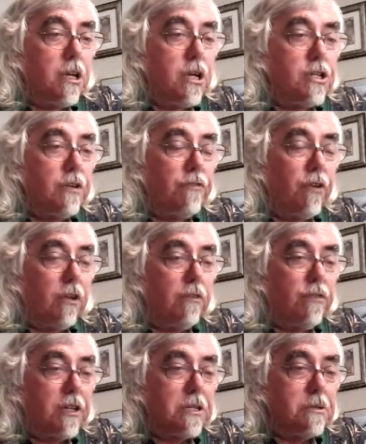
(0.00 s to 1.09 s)
She had fallen
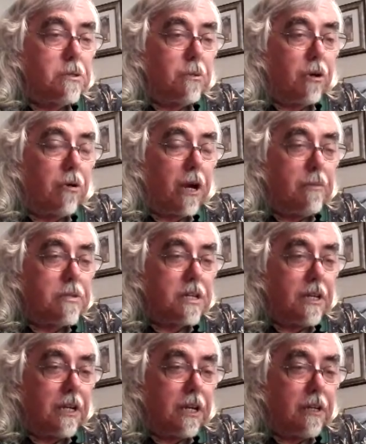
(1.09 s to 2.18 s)
victim to a crime
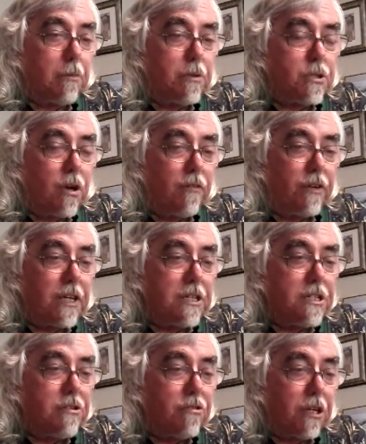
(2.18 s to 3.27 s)
syndicate and was offered
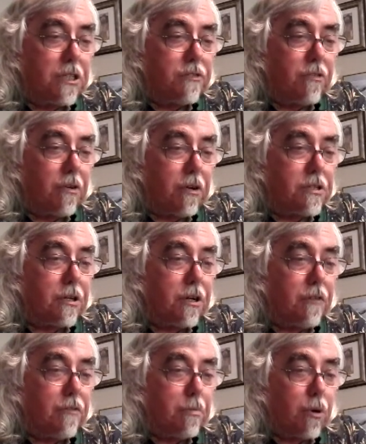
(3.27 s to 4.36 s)
easy drugs for a return
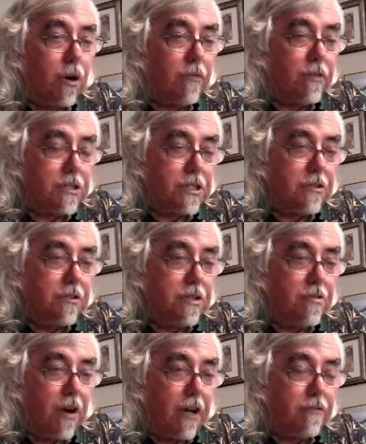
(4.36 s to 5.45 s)
of the profit she had
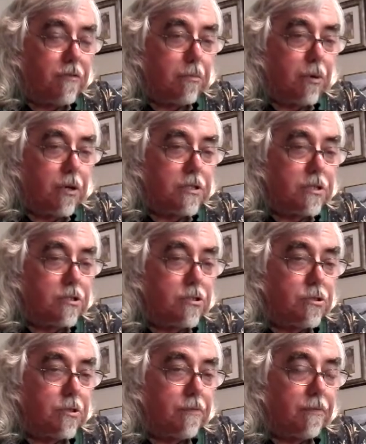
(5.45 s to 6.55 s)
derived from
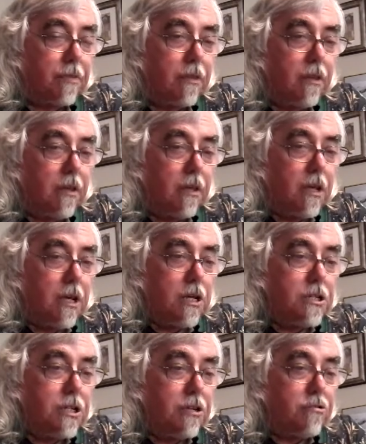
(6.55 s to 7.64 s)
prostitution.
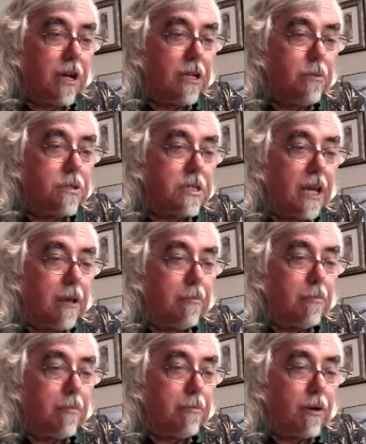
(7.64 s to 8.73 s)
She had tried to escape,
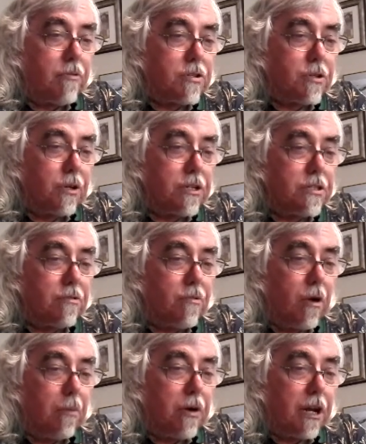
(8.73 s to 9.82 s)
but resorted to
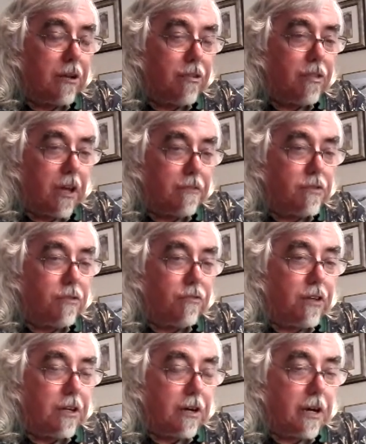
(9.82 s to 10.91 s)
robbery and theft to
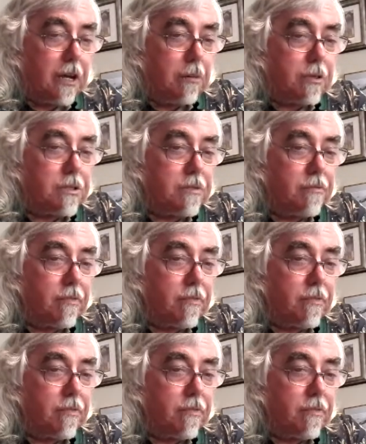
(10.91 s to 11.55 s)
feed her habit.